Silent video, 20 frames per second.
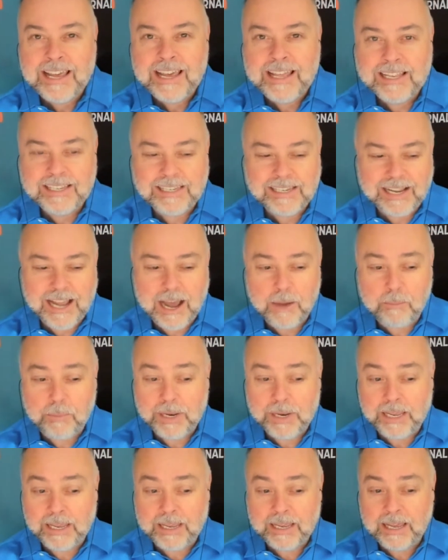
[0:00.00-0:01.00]
This is a
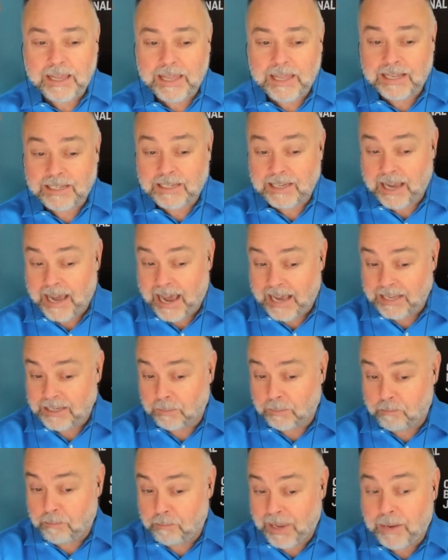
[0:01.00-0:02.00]
company that has
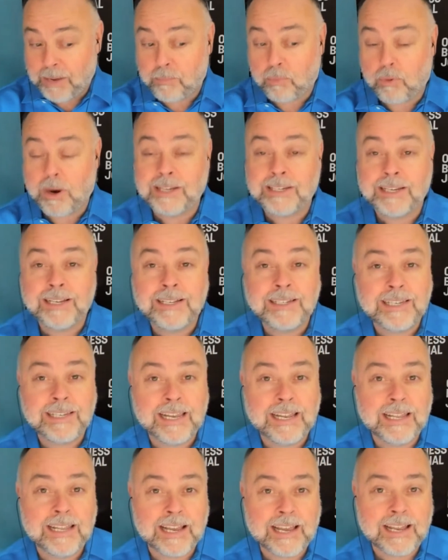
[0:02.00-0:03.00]
a big presence
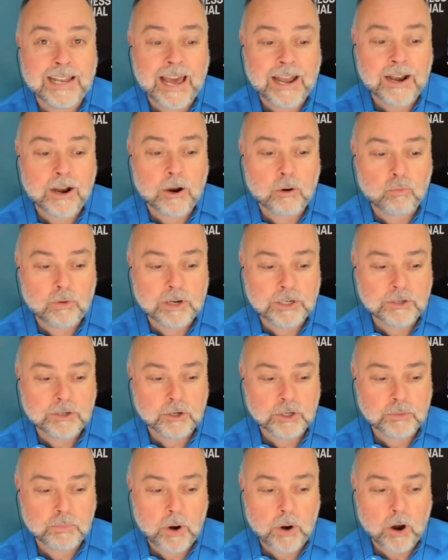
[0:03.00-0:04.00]
in the Kanata
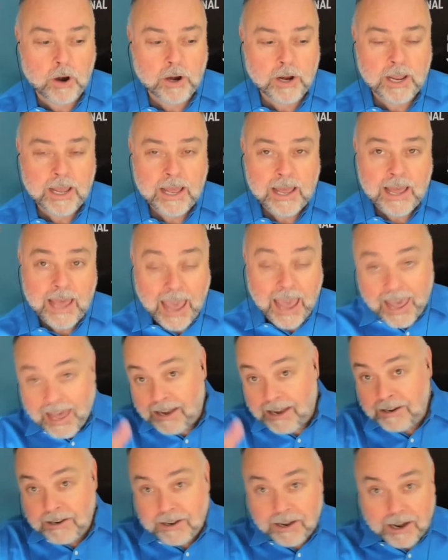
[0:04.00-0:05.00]
Research Park
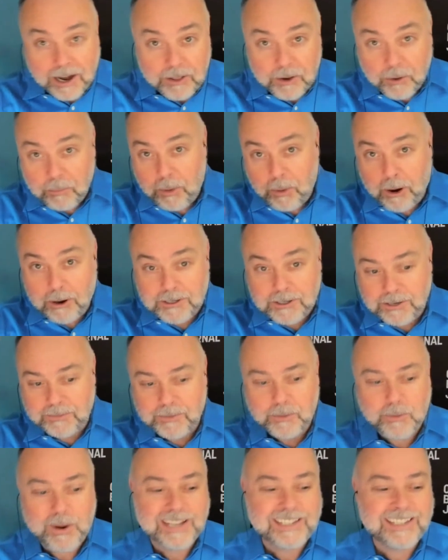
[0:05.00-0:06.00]
and other parts of
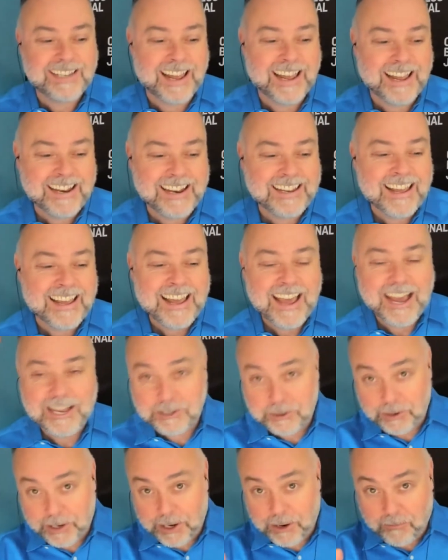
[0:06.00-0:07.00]
the West End, as
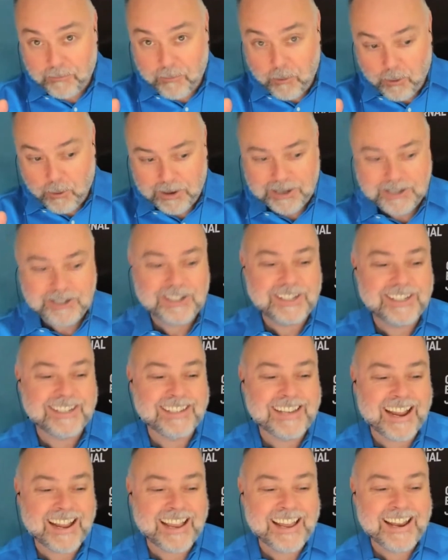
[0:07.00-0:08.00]
you'll hear for in just a
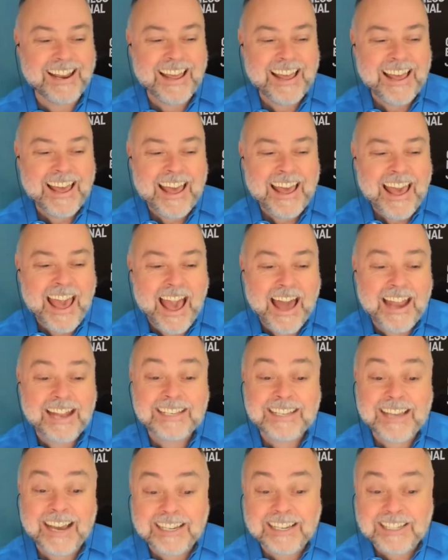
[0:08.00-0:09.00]
second. And its
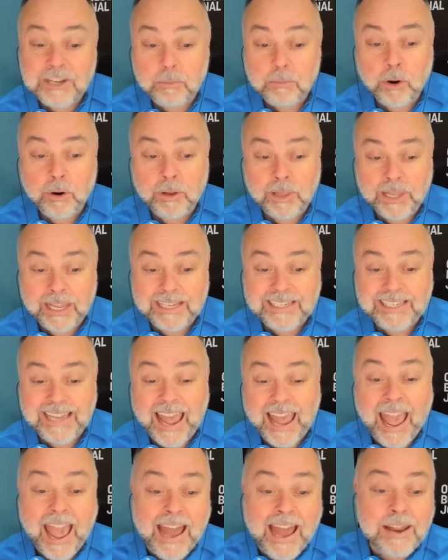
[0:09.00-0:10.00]
customer list
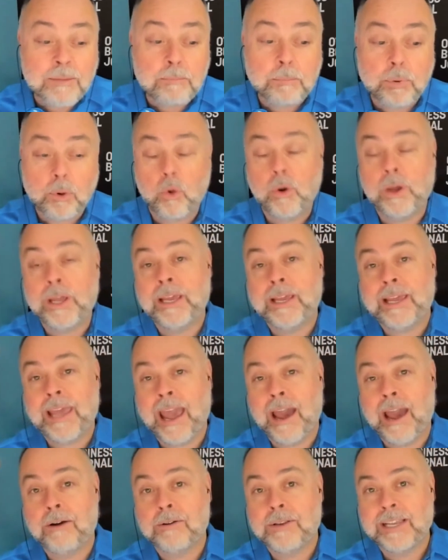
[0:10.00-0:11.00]
and employee
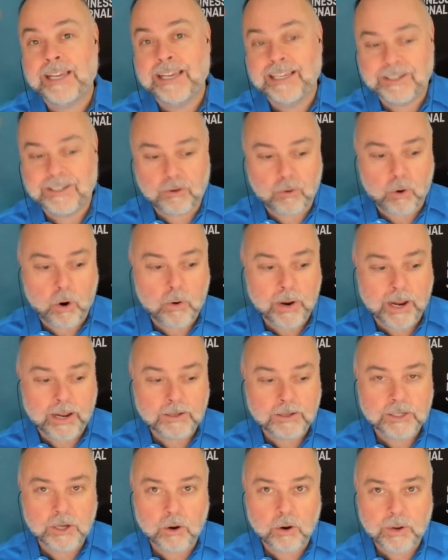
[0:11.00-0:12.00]
count is growing.
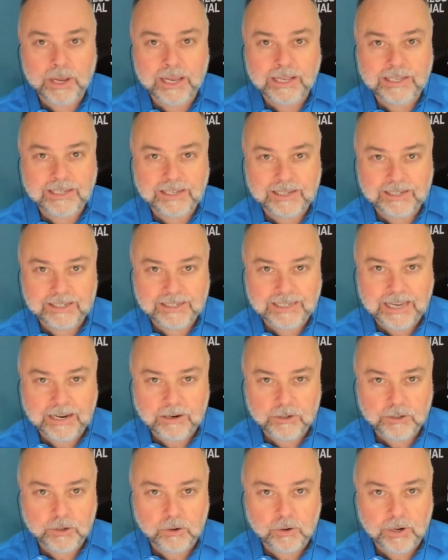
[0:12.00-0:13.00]
So it's
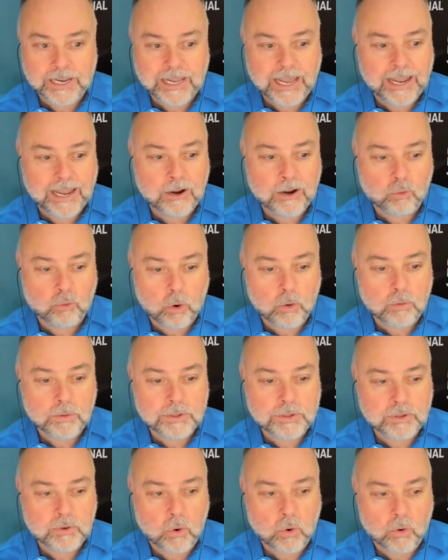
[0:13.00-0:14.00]
certainly a growth
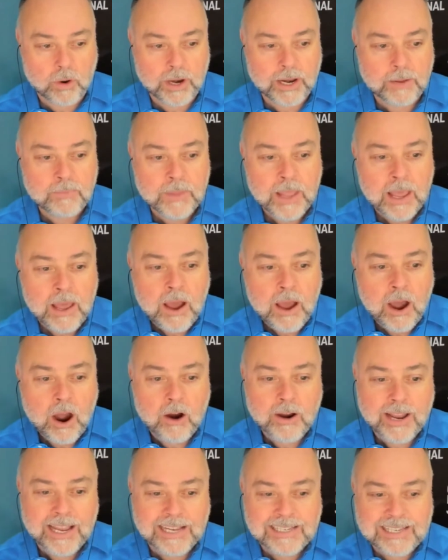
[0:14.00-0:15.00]
story.
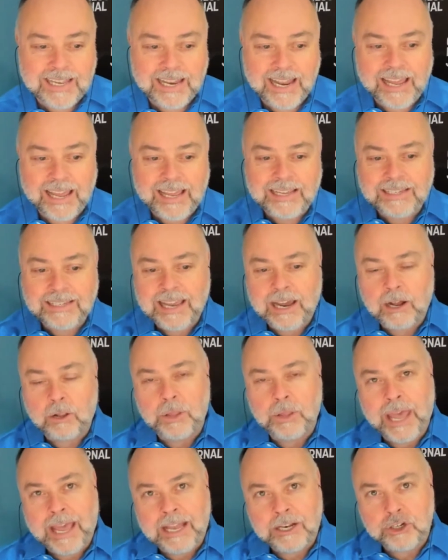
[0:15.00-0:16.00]
Our guest today has
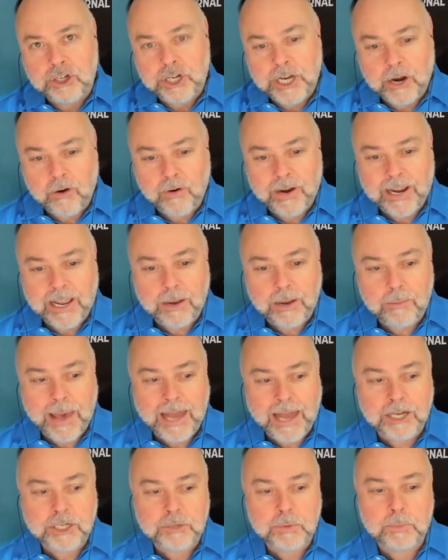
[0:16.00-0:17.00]
held engineering and
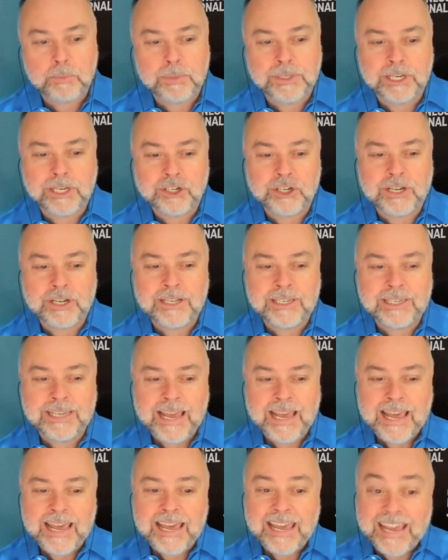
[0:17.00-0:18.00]
management positions
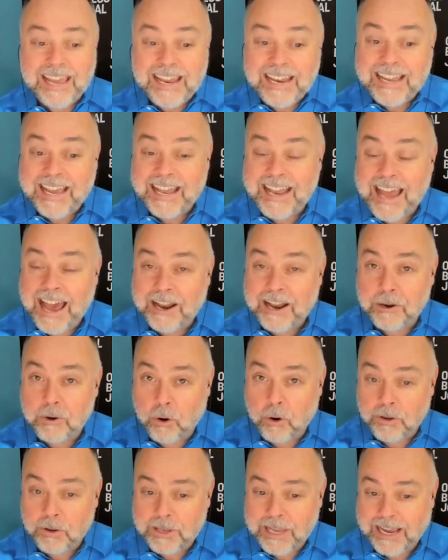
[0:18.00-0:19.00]
in Kanata
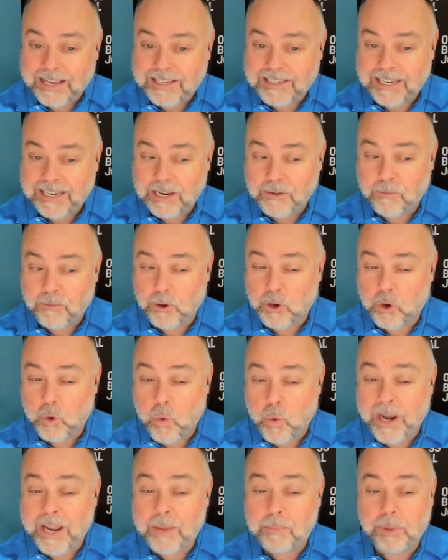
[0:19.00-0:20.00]
North tech scene for
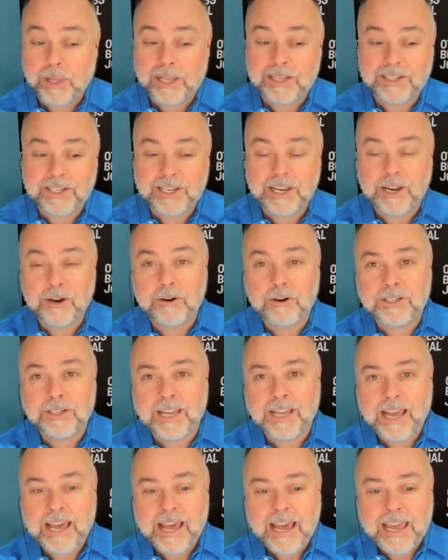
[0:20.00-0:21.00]
20 plus years,
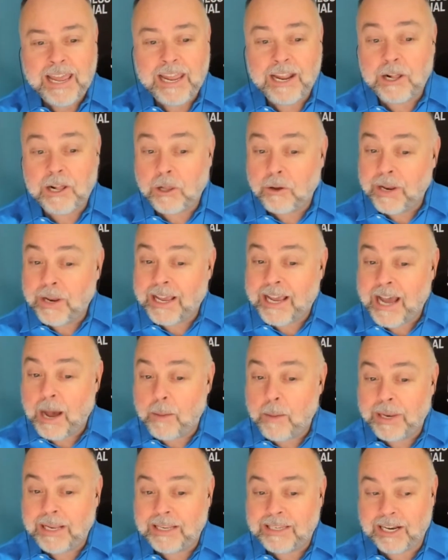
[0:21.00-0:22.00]
including
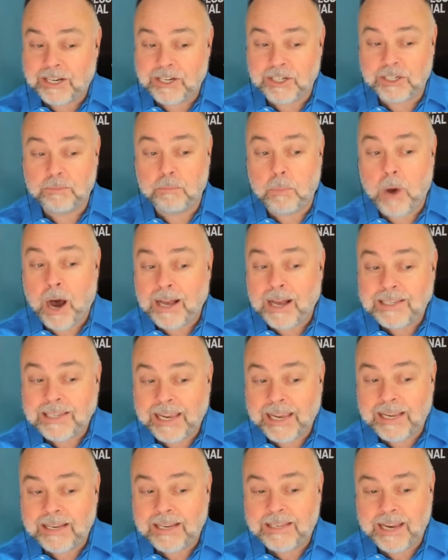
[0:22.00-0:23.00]
companies such as
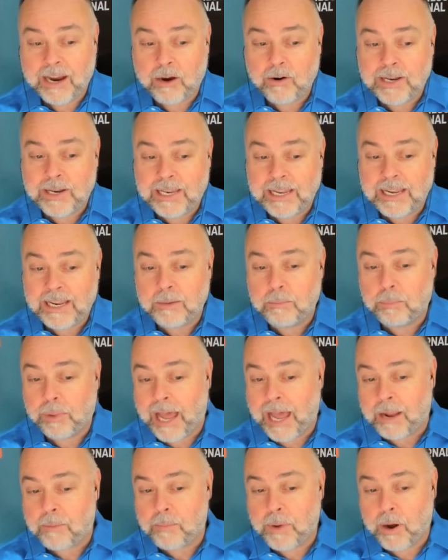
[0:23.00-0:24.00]
MOSAID,
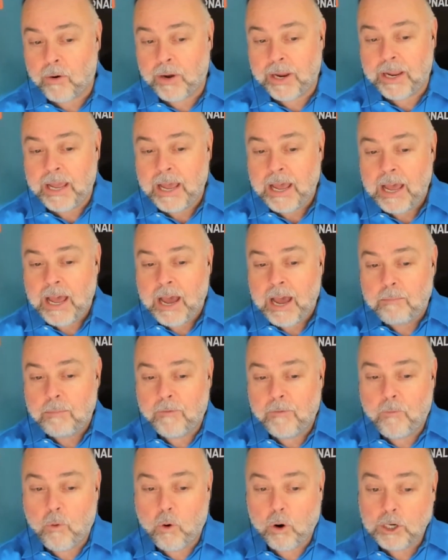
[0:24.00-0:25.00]
BlackBerry.
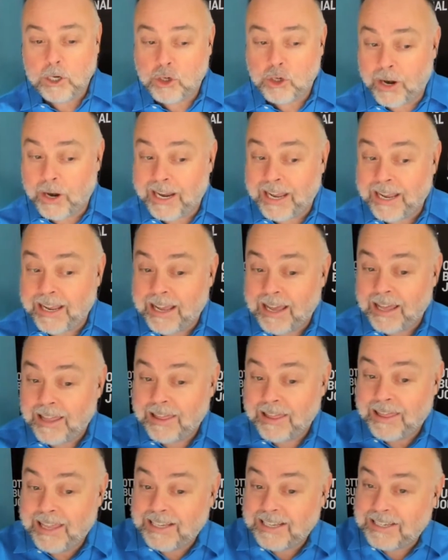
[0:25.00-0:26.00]
Before joining
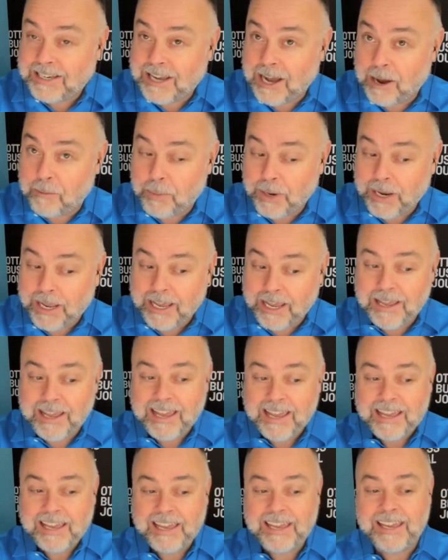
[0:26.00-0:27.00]
this company,
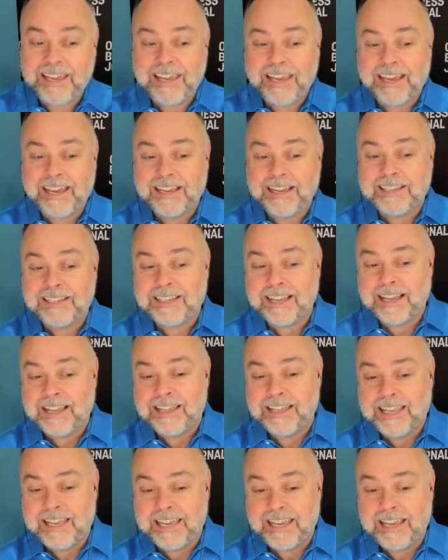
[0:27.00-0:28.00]
he is
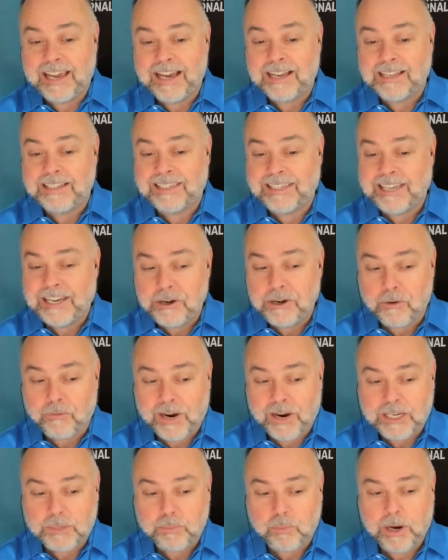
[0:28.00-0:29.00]
the Senior
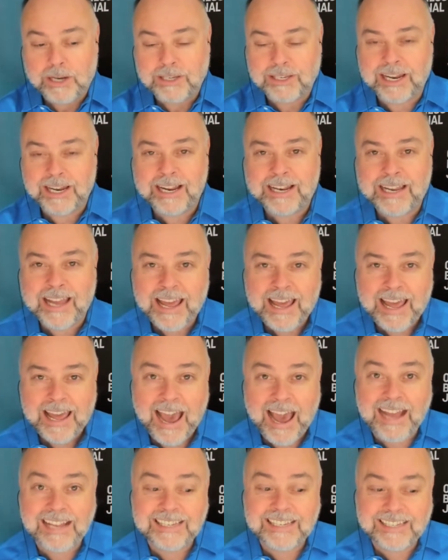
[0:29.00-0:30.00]
Vice President
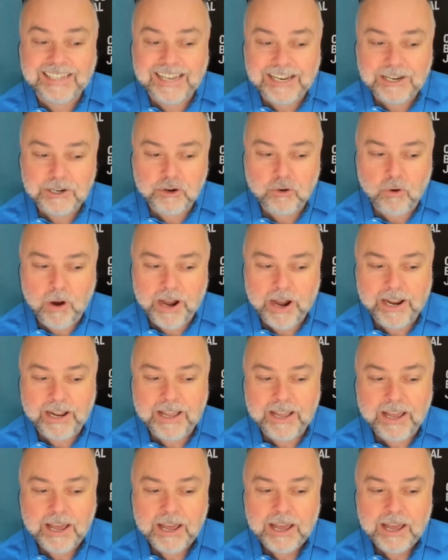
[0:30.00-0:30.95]
at Syntronic.